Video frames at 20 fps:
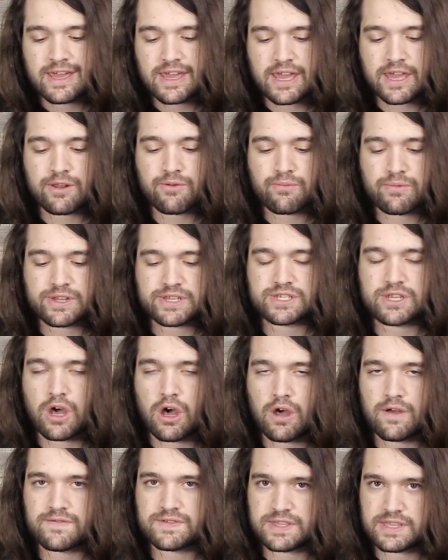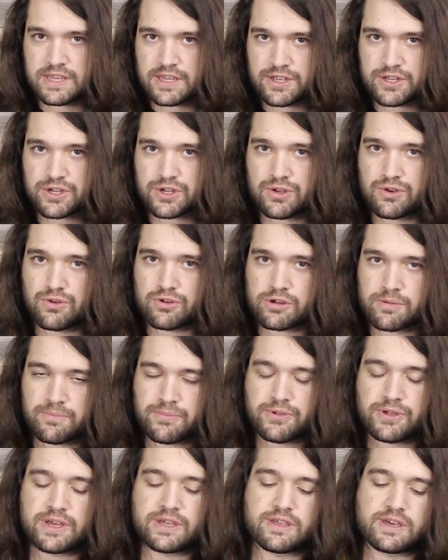it resolves the issue
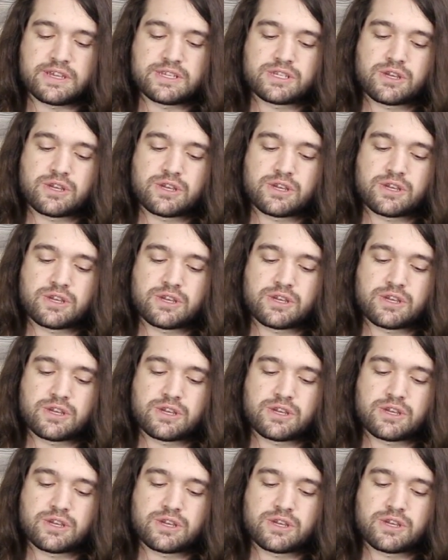completely.